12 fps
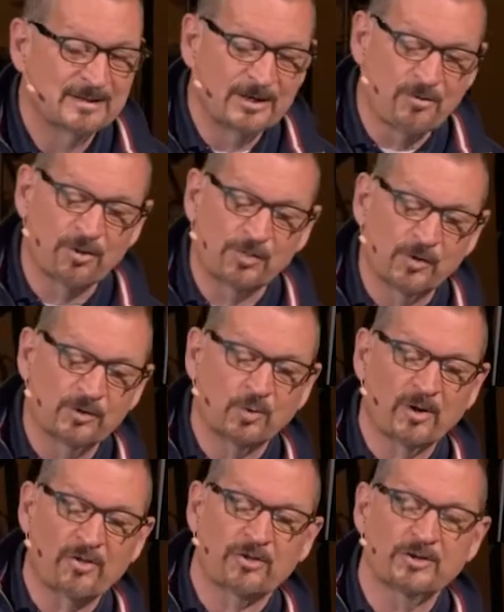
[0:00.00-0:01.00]
Here's the third
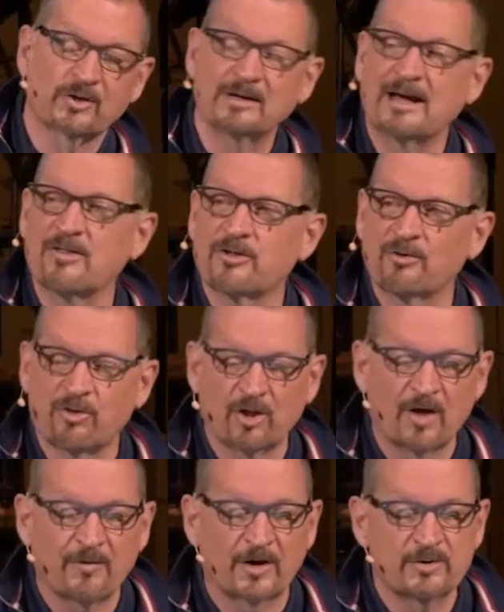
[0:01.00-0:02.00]
question you can ask
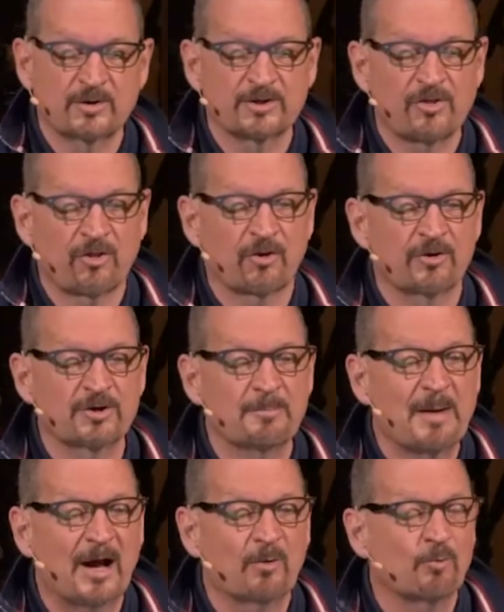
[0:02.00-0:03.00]
yourself Are you concerned
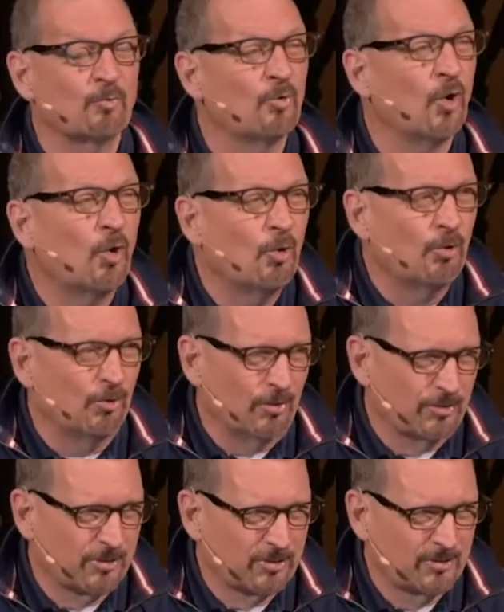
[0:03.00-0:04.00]
about
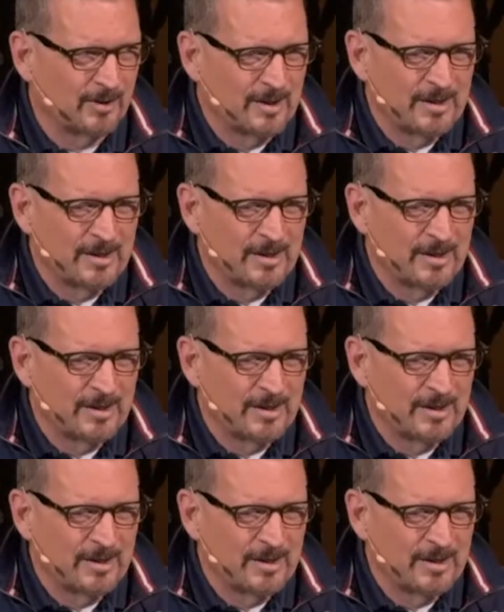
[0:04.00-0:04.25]
roles?